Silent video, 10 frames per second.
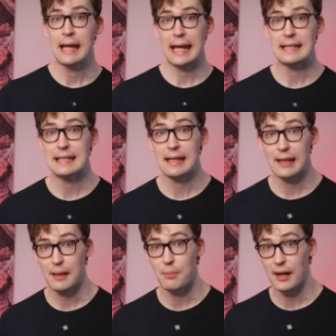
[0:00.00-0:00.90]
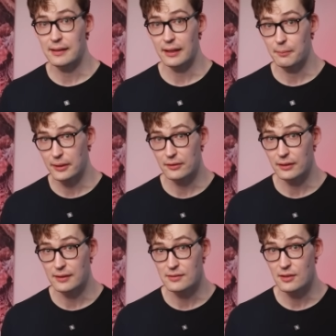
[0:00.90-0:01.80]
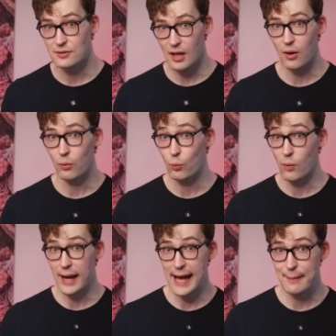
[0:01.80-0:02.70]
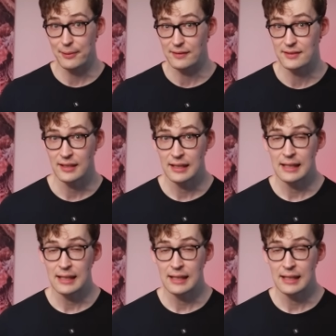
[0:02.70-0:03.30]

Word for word: and DNA binding abilities. So, what happens?